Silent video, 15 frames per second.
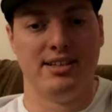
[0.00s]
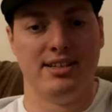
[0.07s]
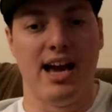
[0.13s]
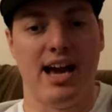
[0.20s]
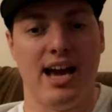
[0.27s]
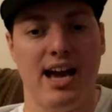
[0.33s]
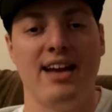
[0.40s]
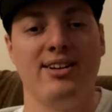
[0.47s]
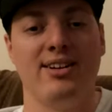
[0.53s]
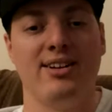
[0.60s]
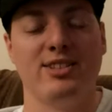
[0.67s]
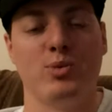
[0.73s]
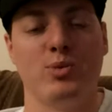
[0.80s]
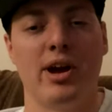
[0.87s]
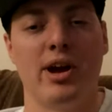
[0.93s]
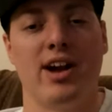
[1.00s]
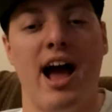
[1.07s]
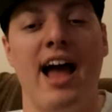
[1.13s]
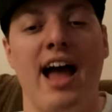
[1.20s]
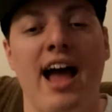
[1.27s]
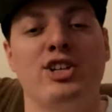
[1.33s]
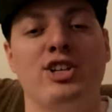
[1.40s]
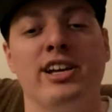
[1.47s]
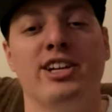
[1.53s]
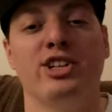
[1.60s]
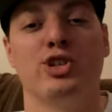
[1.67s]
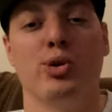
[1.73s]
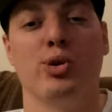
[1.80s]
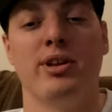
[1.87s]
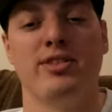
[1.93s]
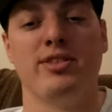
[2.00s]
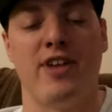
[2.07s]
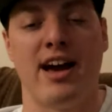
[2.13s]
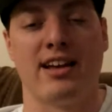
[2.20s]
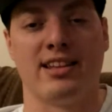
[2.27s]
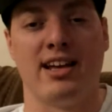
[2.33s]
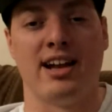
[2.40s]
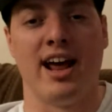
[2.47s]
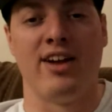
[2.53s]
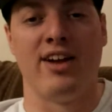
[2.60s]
Yeah, I actually enjoy the fact